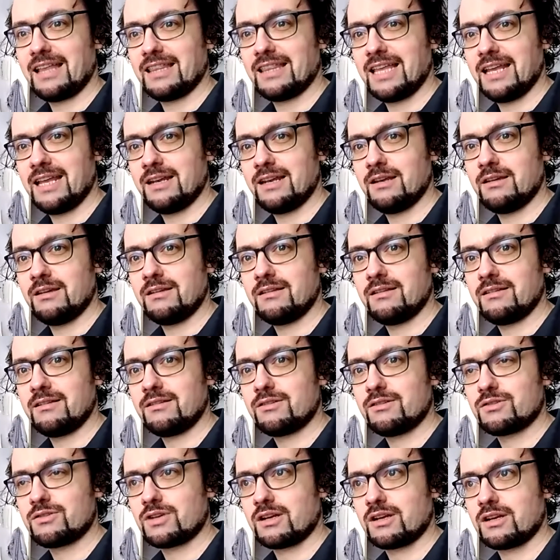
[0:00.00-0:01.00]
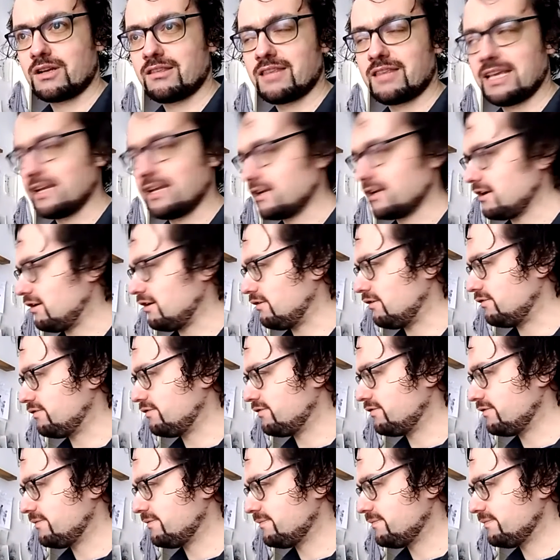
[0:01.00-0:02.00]
then trying to think of
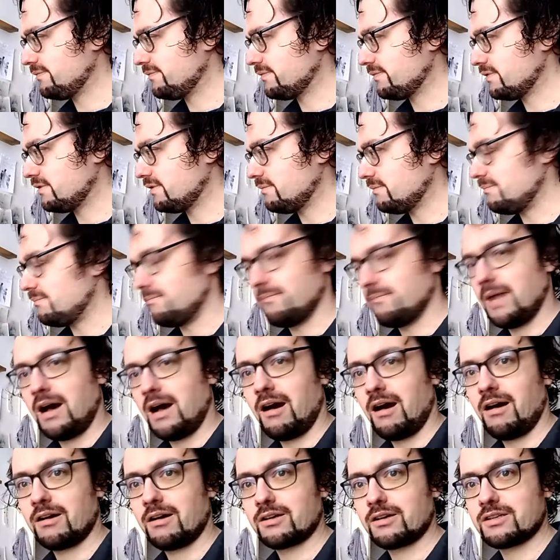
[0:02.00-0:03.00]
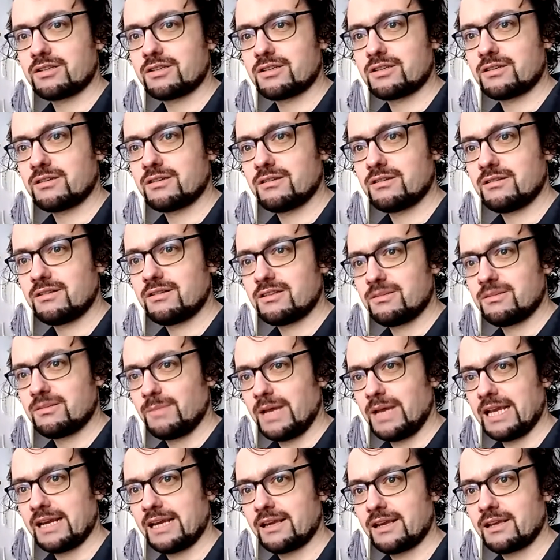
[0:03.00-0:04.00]
marks to
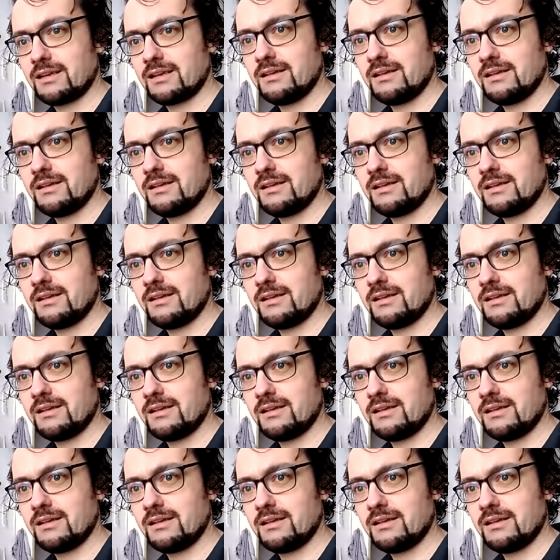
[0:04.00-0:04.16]
make.